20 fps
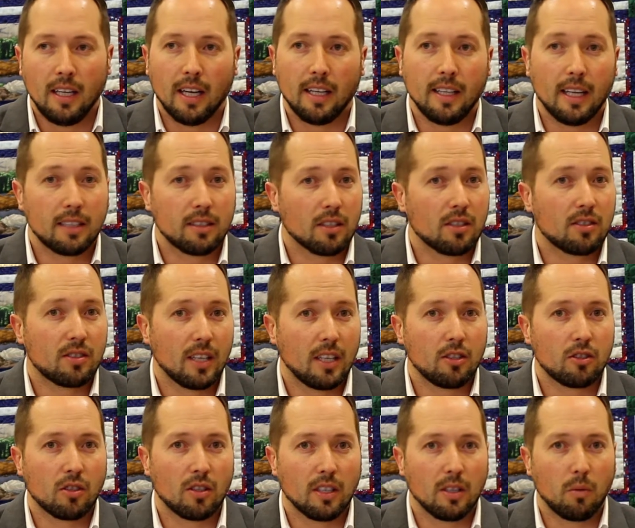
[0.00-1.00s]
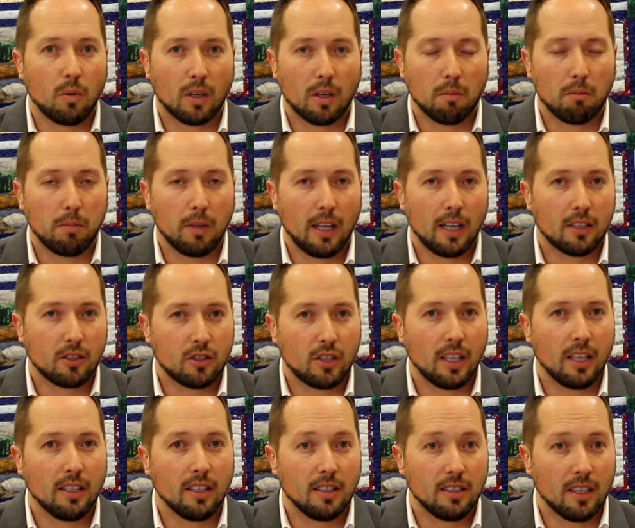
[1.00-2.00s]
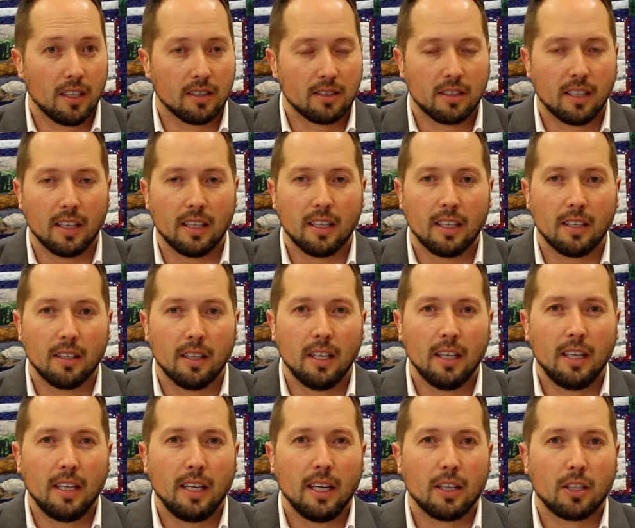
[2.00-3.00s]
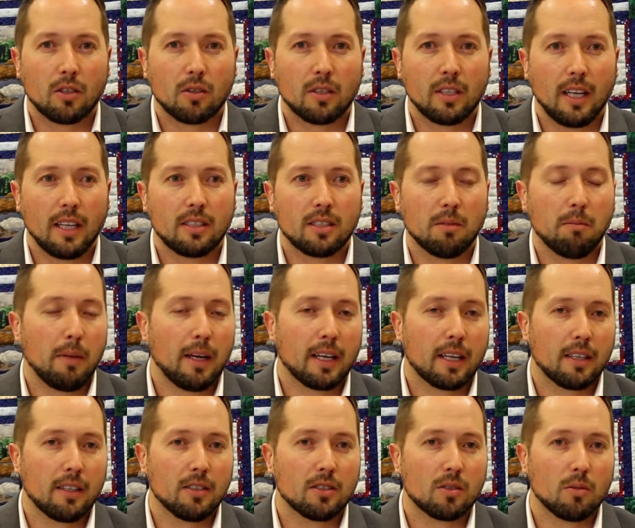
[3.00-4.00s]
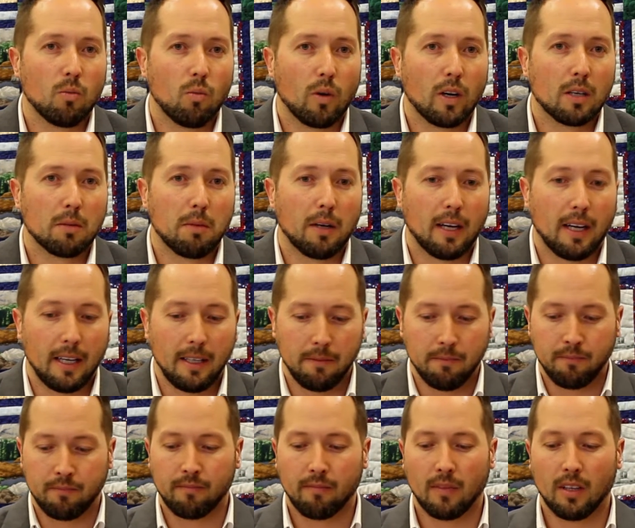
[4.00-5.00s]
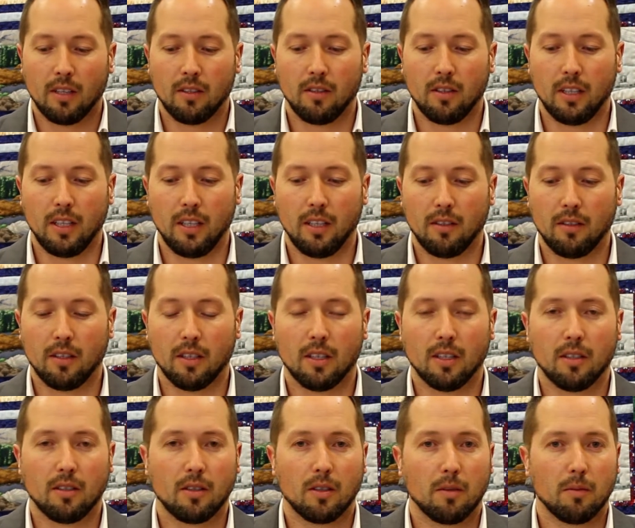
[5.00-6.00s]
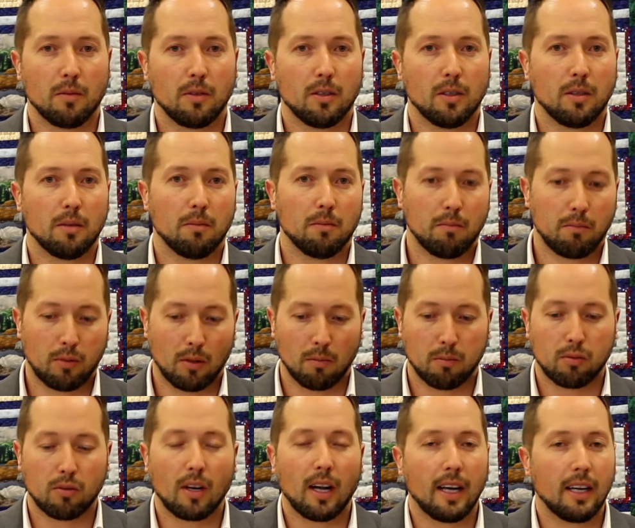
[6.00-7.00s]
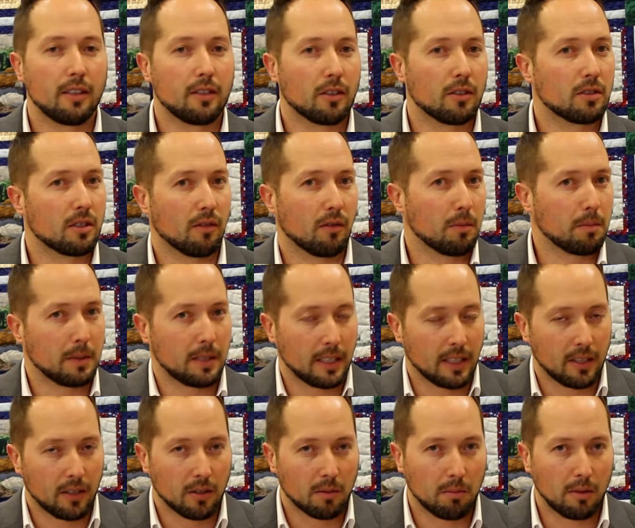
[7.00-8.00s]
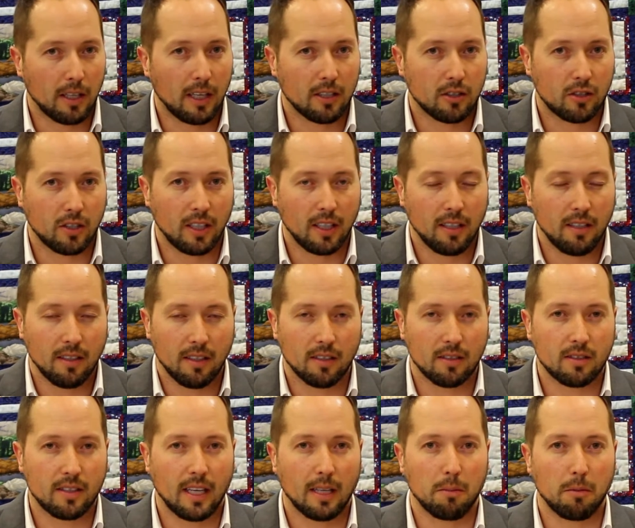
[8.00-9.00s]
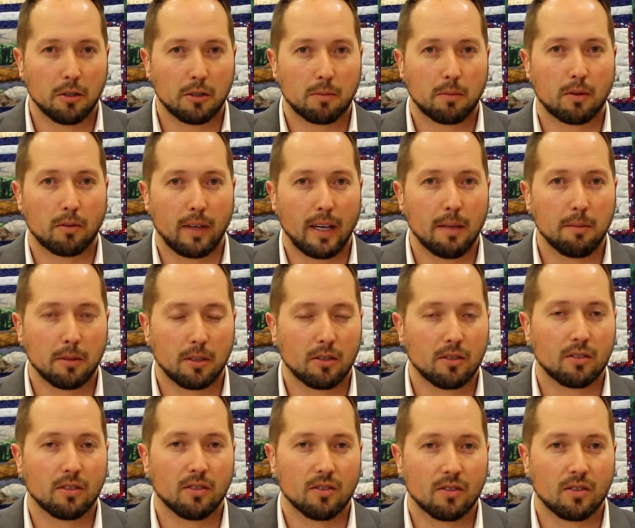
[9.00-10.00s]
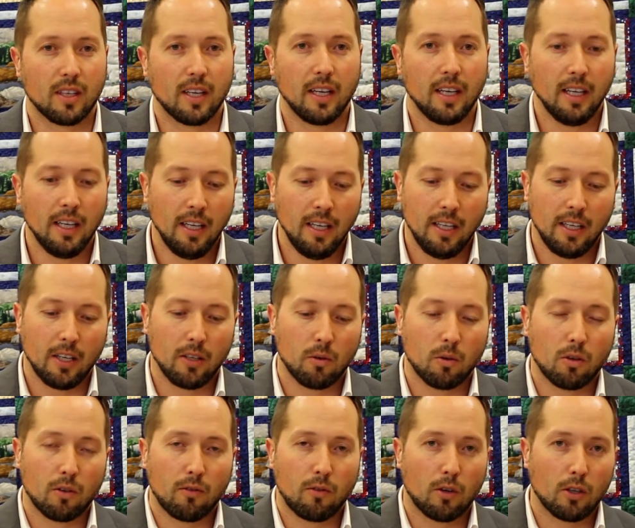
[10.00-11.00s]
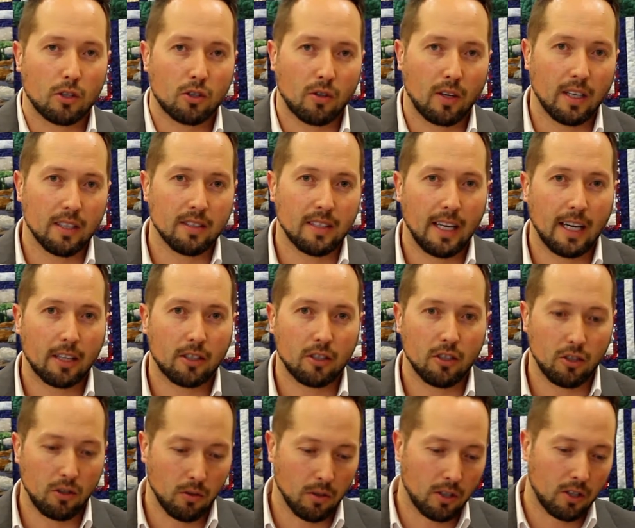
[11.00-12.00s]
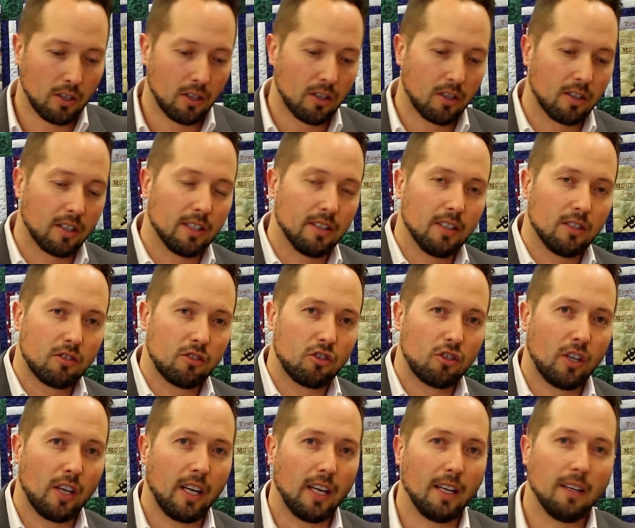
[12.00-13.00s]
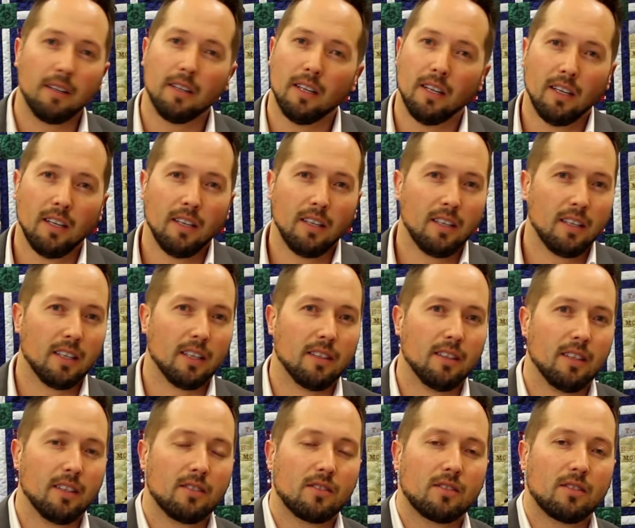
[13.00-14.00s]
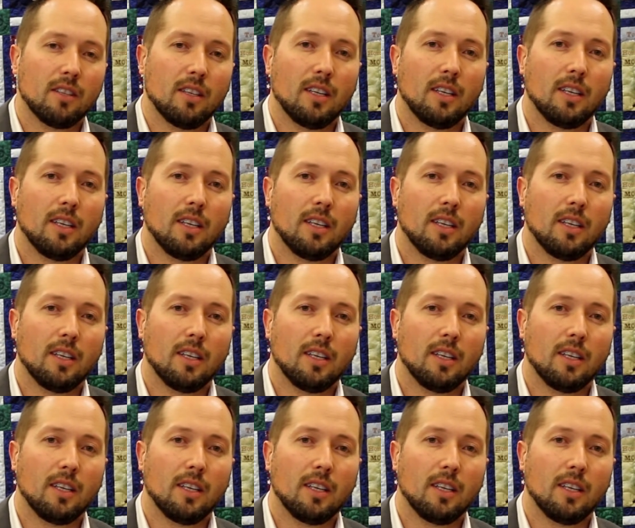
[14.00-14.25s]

And that's essentially what a blockchain does then. It creates a mechanism whereby the proprietors of a particular blockchain establish parameters and say, in order for a transaction to occur in this chain, in this